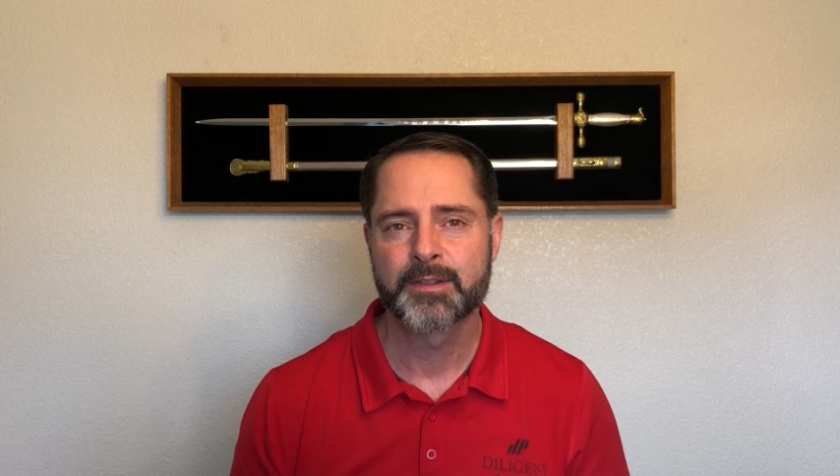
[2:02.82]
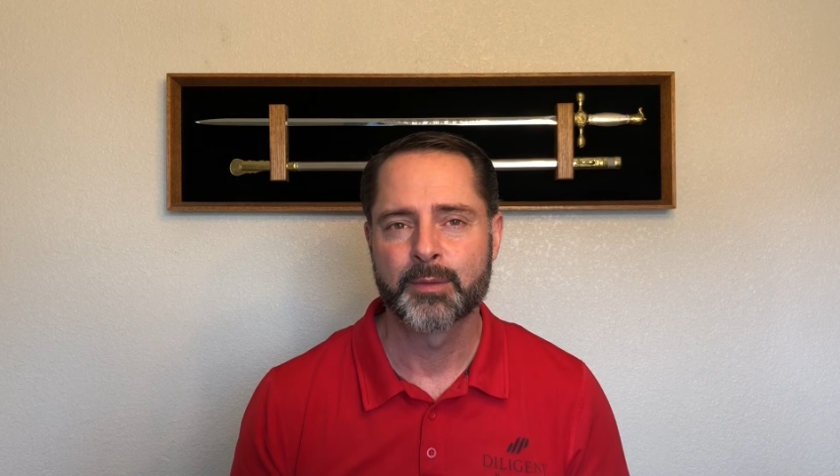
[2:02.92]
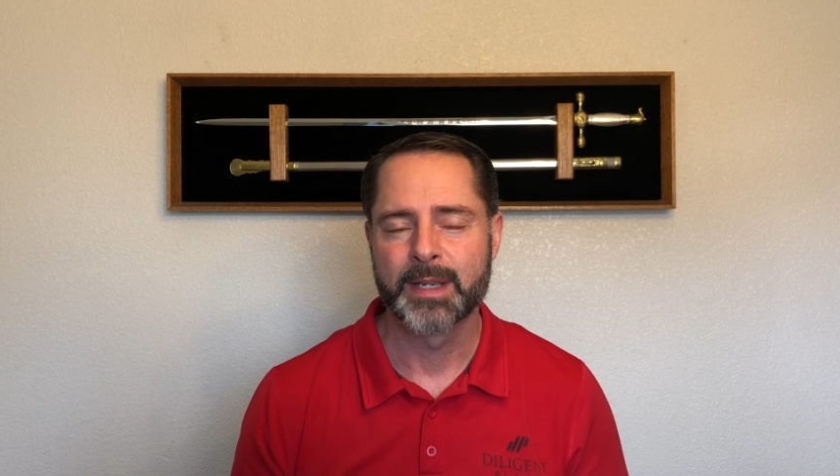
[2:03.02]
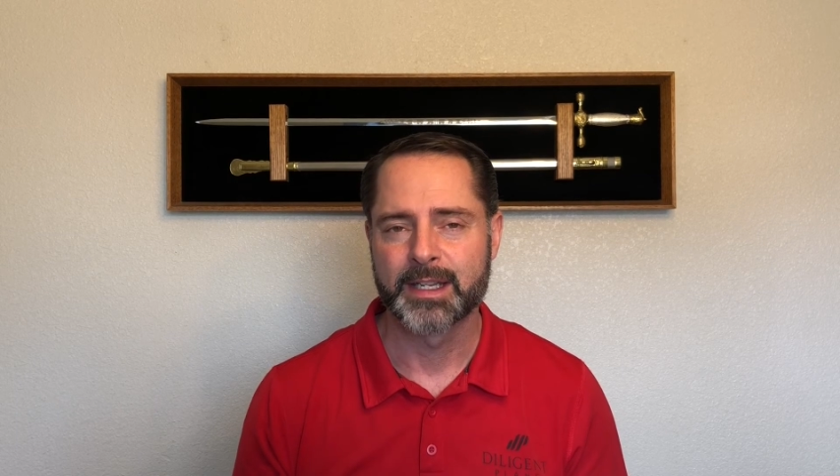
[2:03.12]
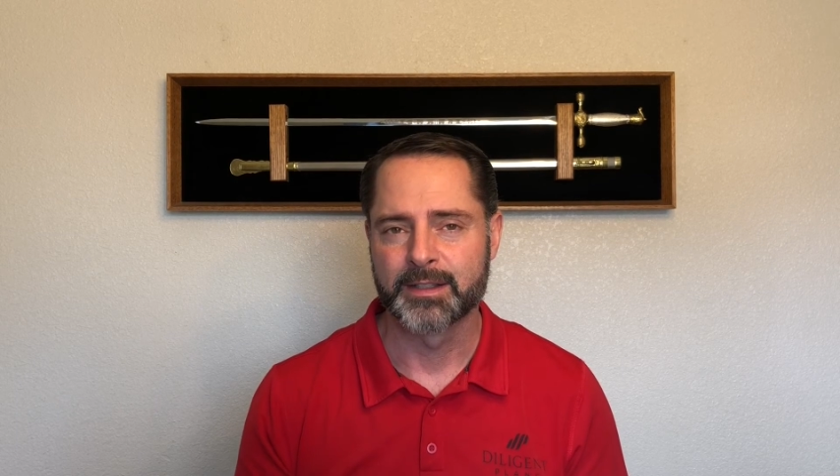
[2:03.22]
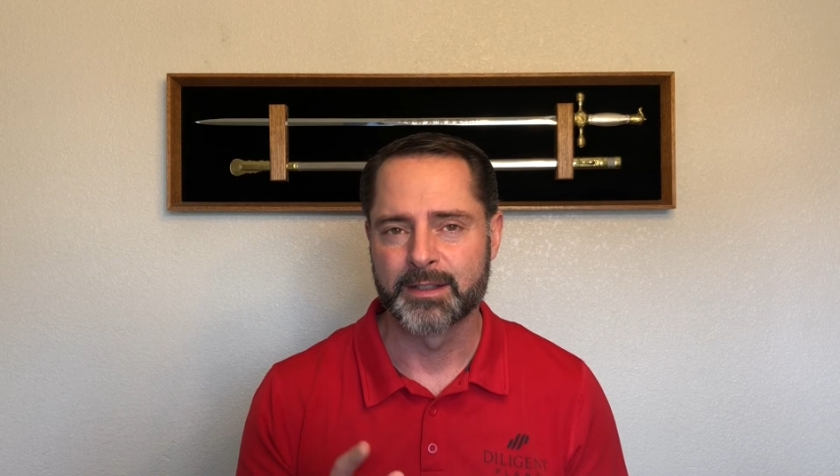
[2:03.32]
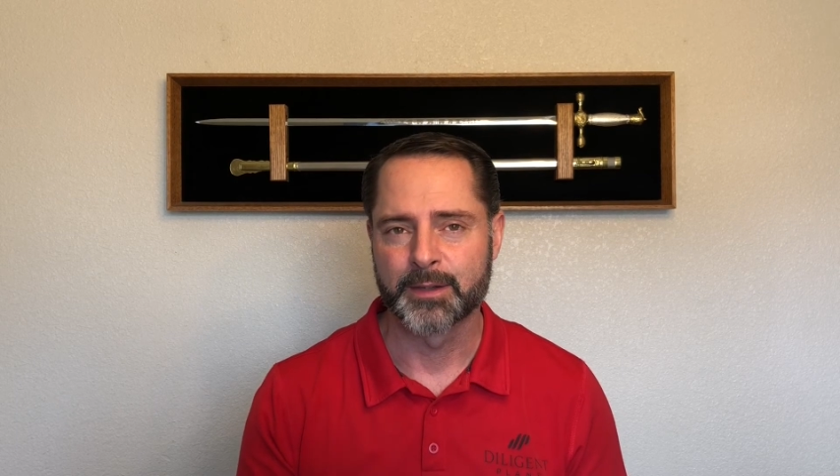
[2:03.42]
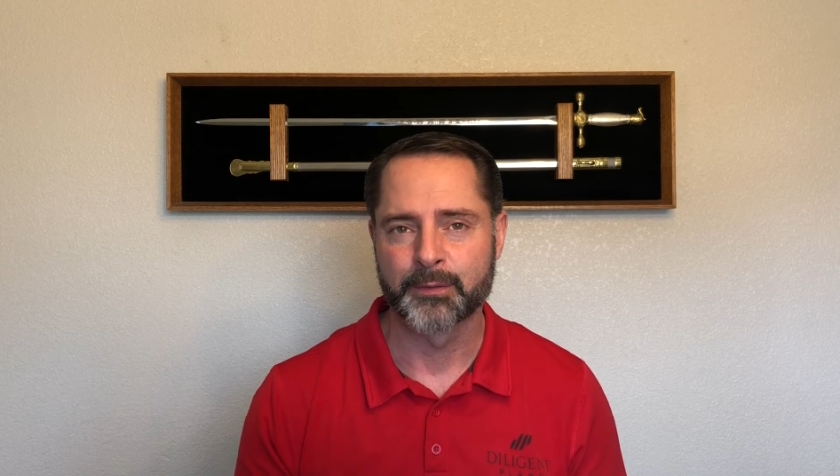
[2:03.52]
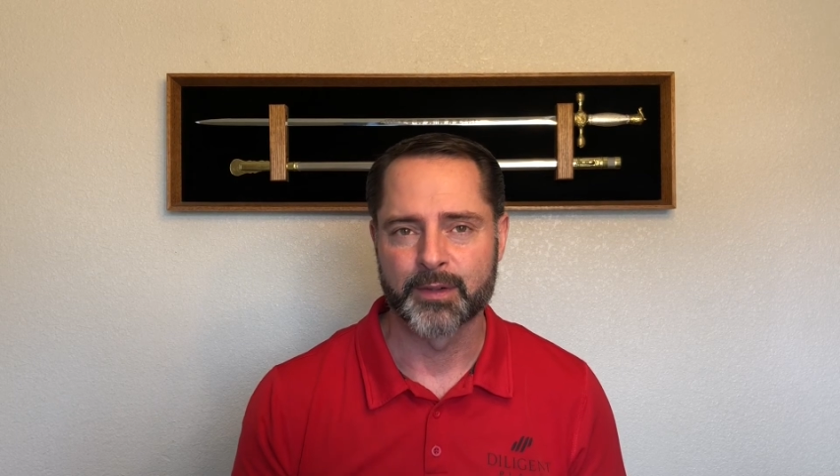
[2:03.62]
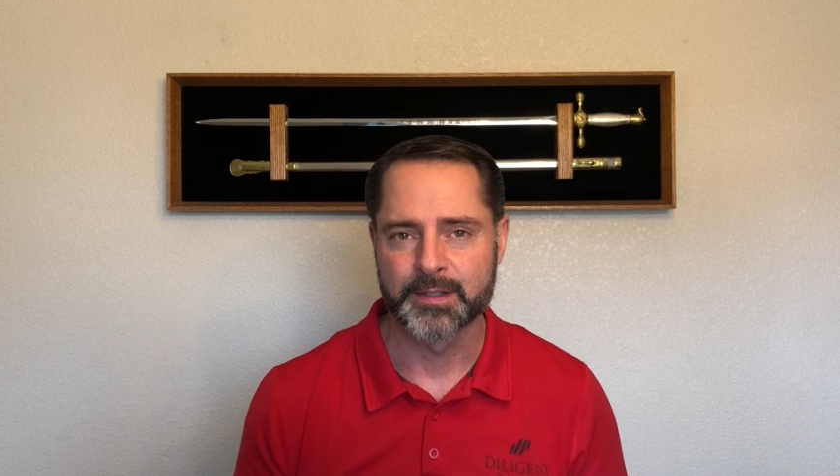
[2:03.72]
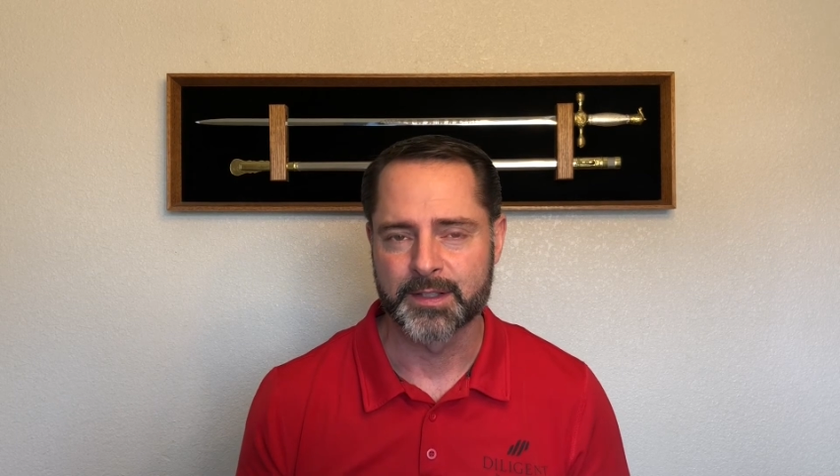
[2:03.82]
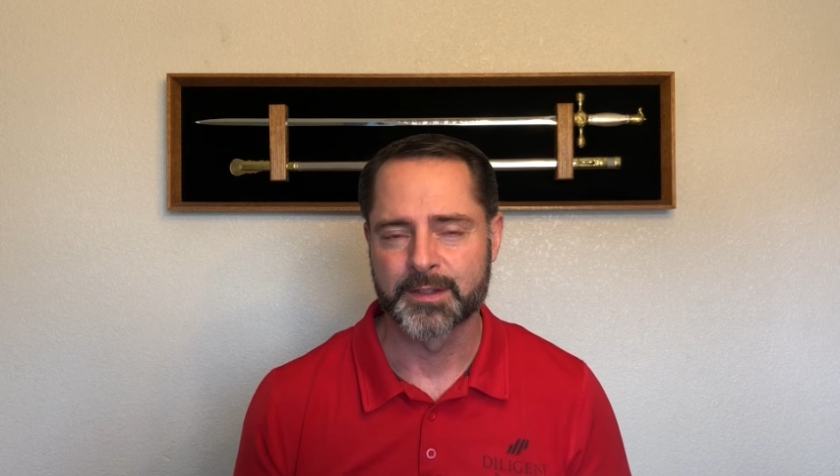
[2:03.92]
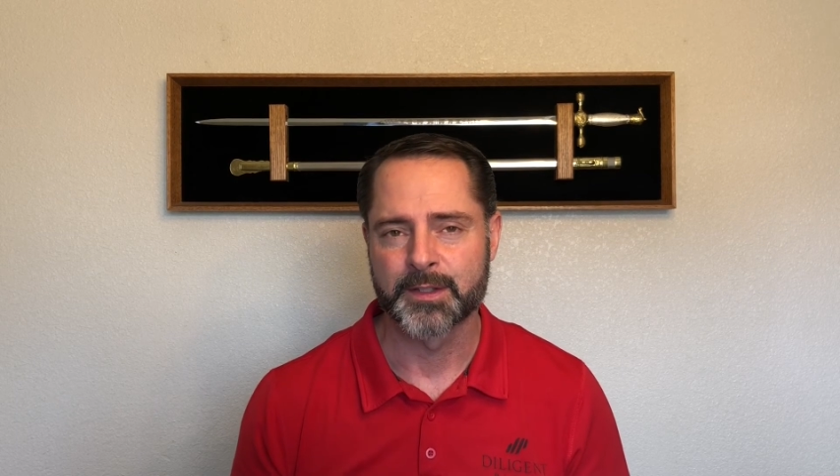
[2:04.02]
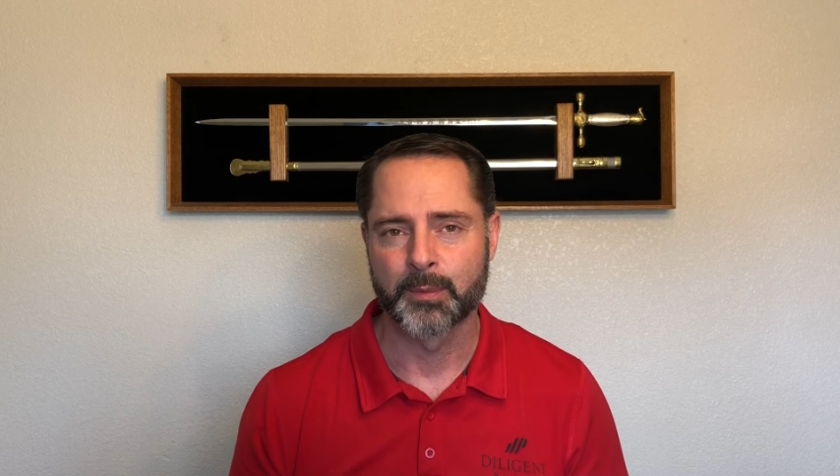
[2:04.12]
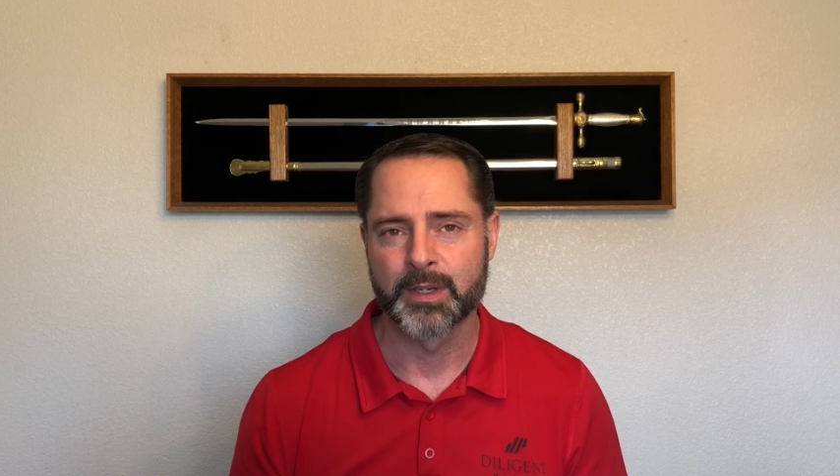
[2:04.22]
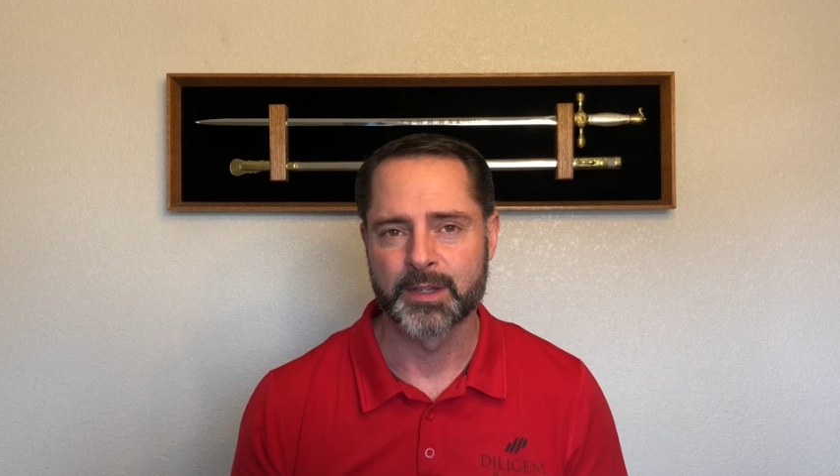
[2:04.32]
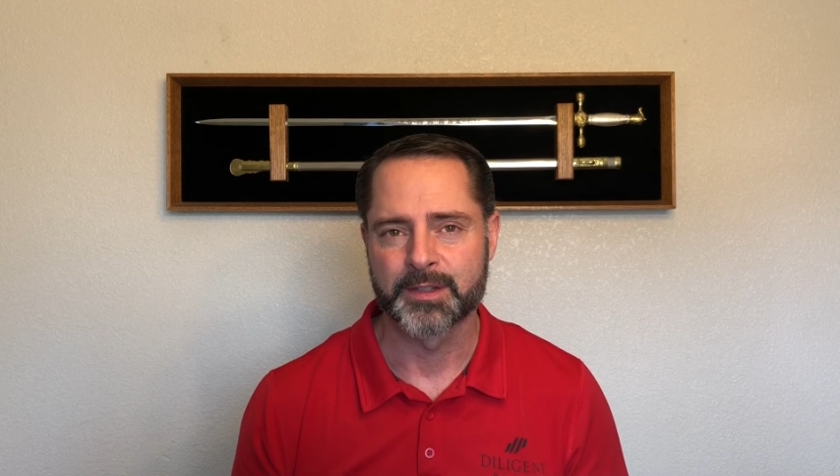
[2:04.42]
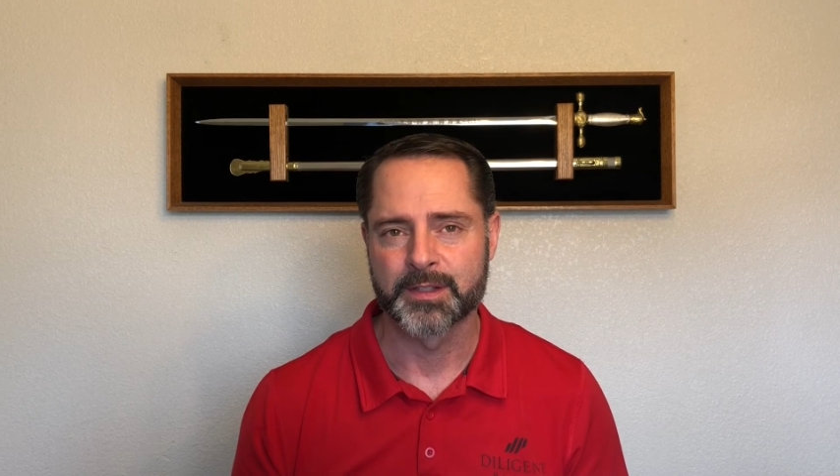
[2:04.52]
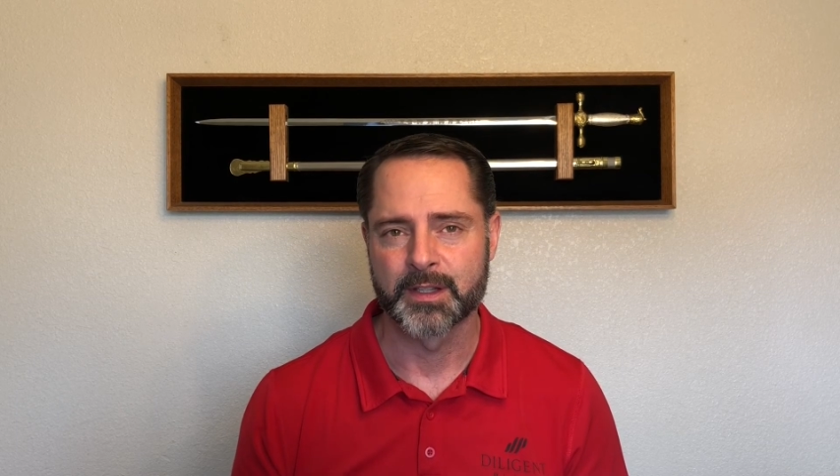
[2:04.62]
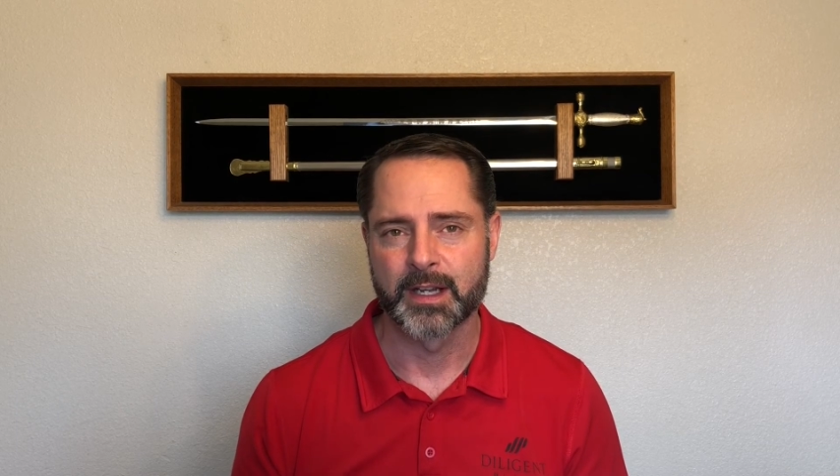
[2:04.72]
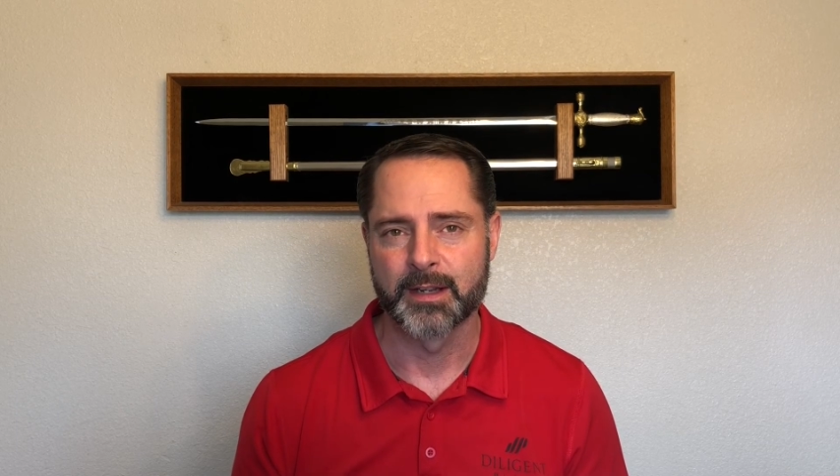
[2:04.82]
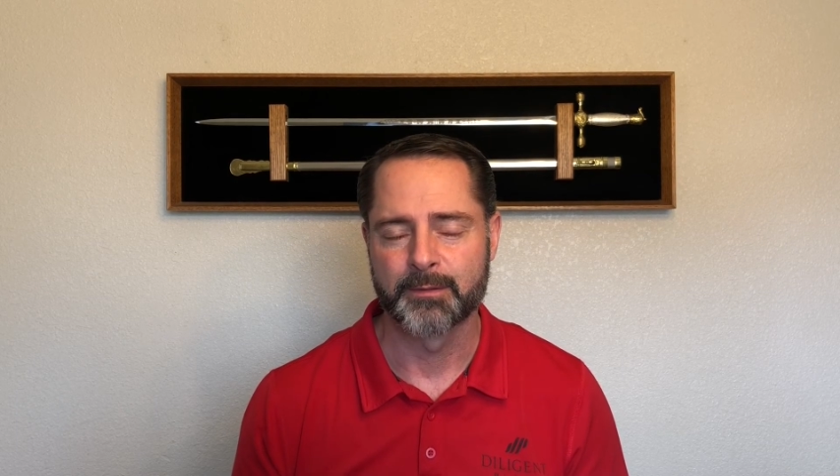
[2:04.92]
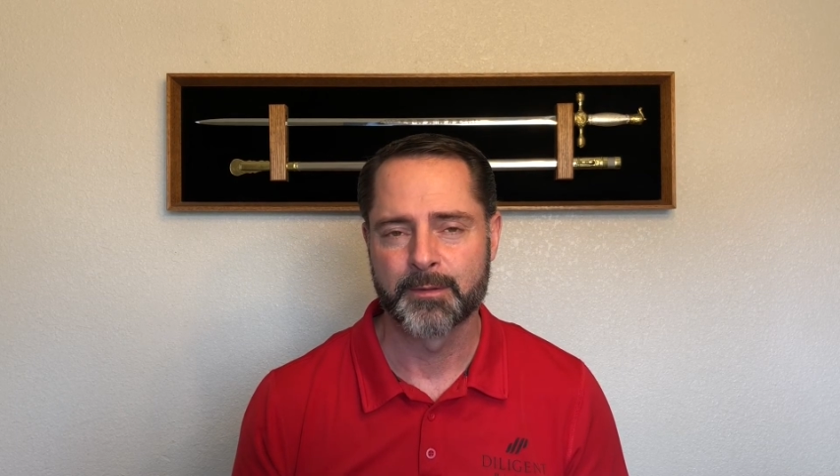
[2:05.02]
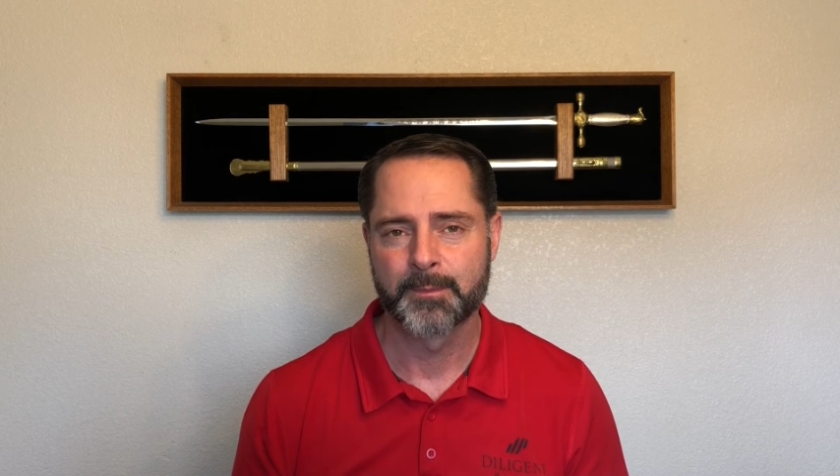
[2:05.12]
to make a difference in someone else's life.